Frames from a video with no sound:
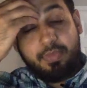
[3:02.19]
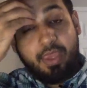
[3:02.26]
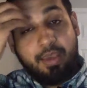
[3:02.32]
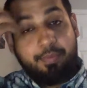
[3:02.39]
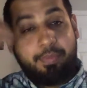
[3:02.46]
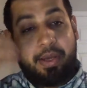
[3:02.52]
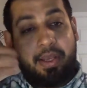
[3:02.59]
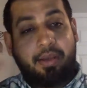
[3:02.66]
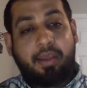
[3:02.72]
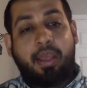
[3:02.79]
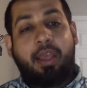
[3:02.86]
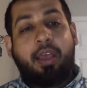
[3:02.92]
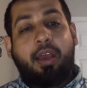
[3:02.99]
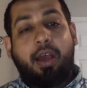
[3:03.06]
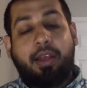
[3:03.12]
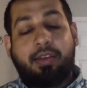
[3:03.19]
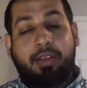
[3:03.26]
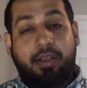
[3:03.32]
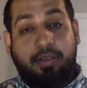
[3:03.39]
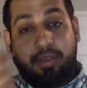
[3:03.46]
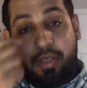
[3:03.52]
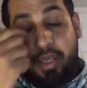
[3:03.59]
But
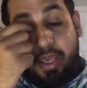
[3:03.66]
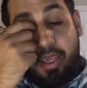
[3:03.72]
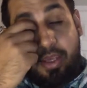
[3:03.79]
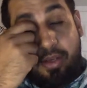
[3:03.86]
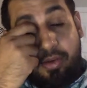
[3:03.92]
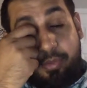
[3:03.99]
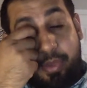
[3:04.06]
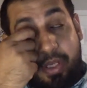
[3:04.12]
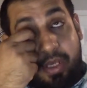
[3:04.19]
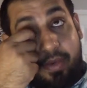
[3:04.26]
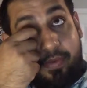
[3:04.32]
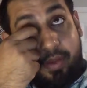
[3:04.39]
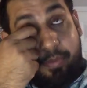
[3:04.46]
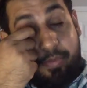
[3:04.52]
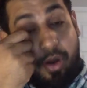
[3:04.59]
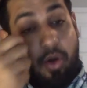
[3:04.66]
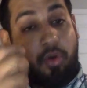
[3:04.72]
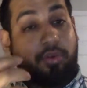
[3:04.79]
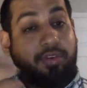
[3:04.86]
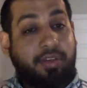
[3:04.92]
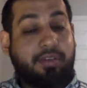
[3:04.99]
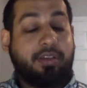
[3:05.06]
until today, many of the
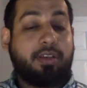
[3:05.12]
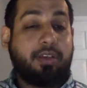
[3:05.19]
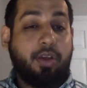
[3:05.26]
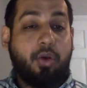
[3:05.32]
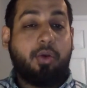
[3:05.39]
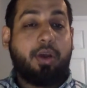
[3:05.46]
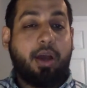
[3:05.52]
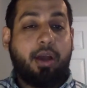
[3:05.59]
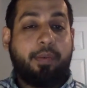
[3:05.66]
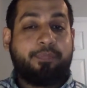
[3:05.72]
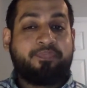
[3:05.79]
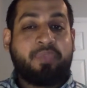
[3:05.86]
poses in yoga